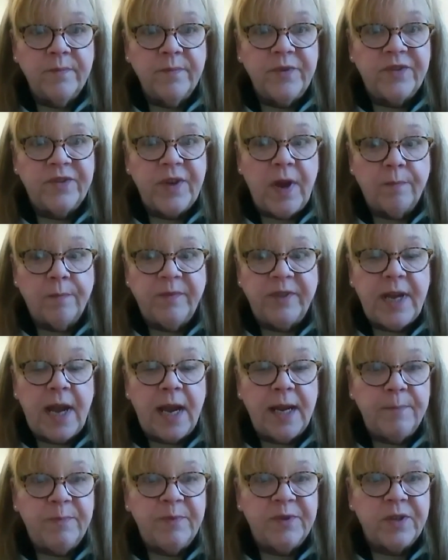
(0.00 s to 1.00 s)
some
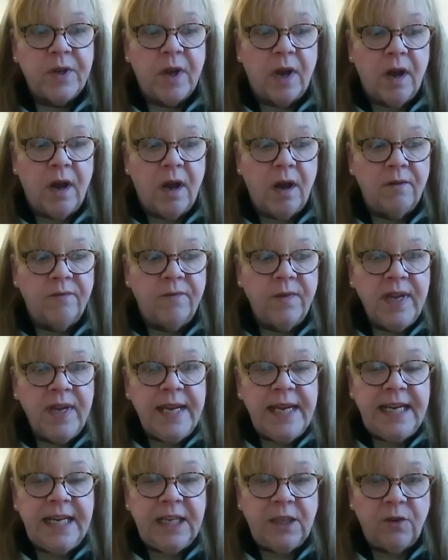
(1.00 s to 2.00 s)
types of
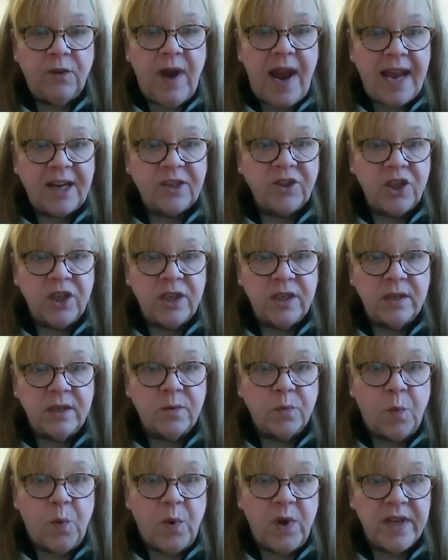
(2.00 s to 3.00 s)

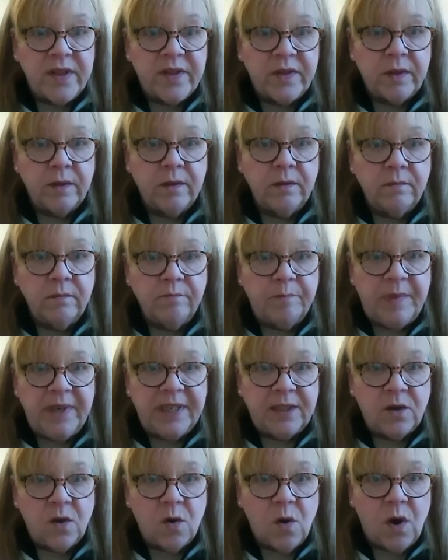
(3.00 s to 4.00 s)
interactions with
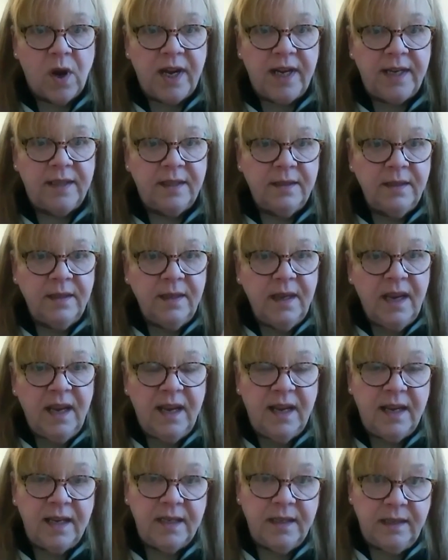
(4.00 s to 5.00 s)
Bitcoin,
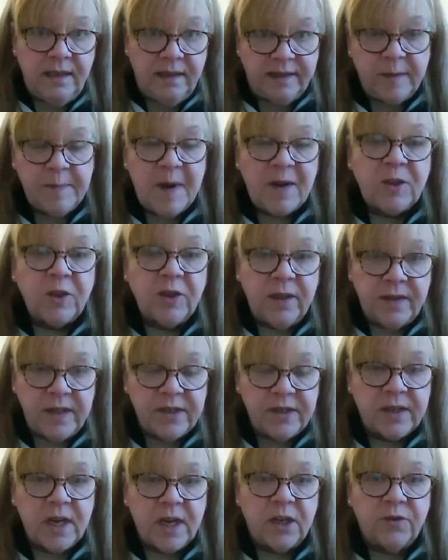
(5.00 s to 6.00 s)
and especially in
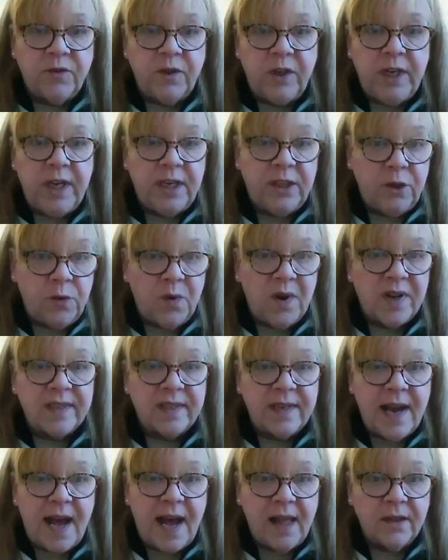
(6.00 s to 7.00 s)
this country, in
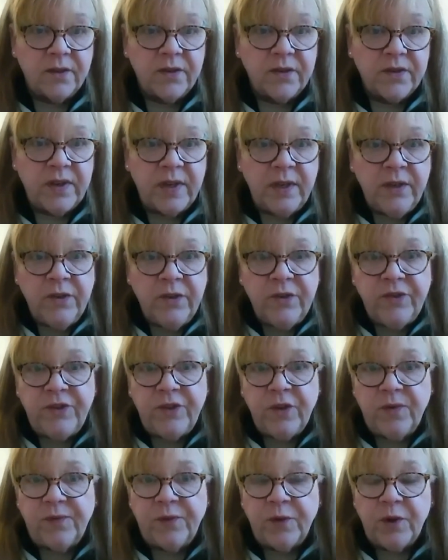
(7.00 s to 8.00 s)
US dollars.
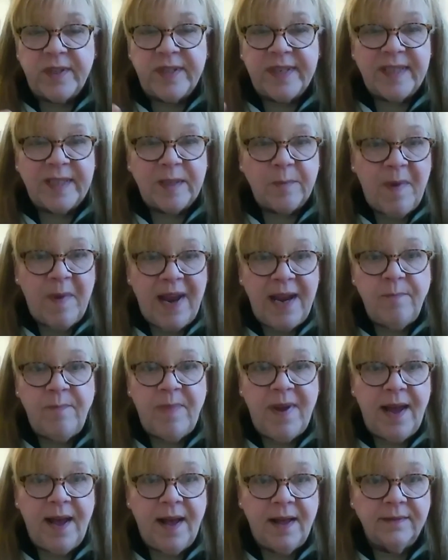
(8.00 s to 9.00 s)
So for instance,
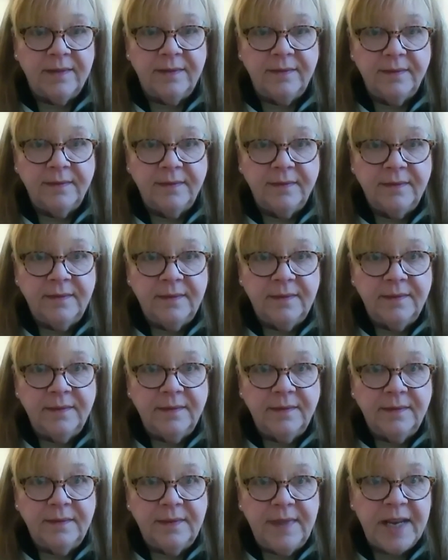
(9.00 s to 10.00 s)
PayPal
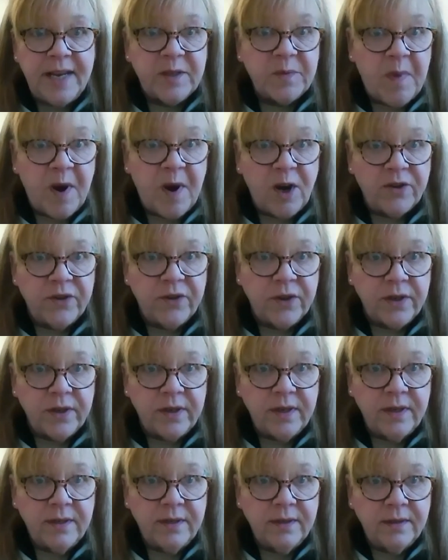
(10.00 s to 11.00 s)
has
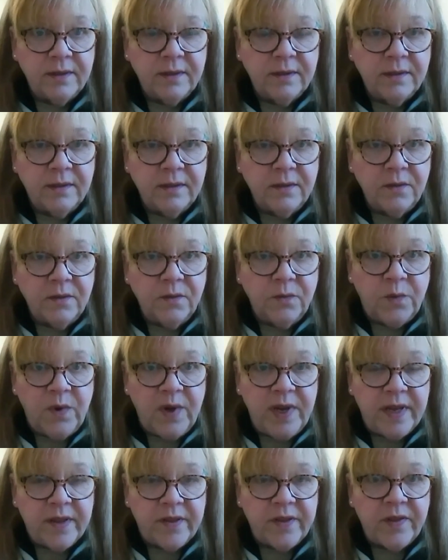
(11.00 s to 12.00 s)
partnered
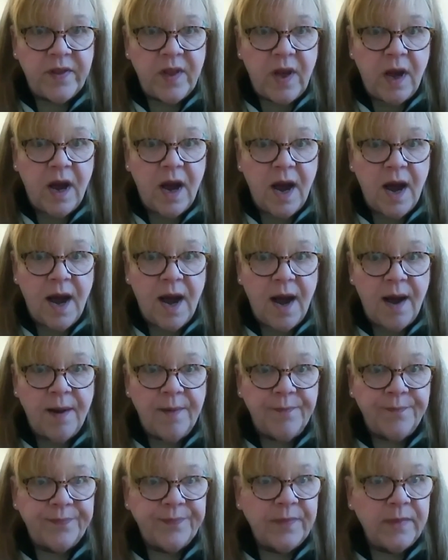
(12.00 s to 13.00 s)
with
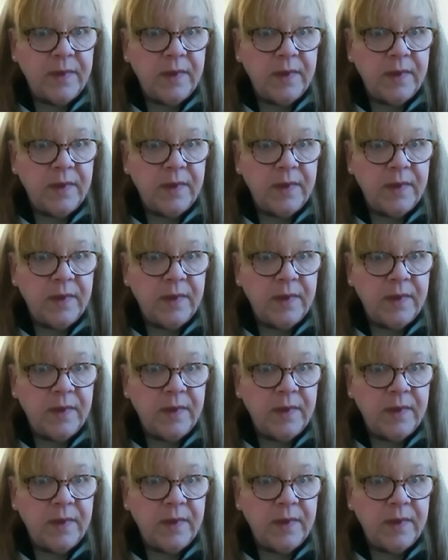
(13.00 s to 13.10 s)
Bitcoin.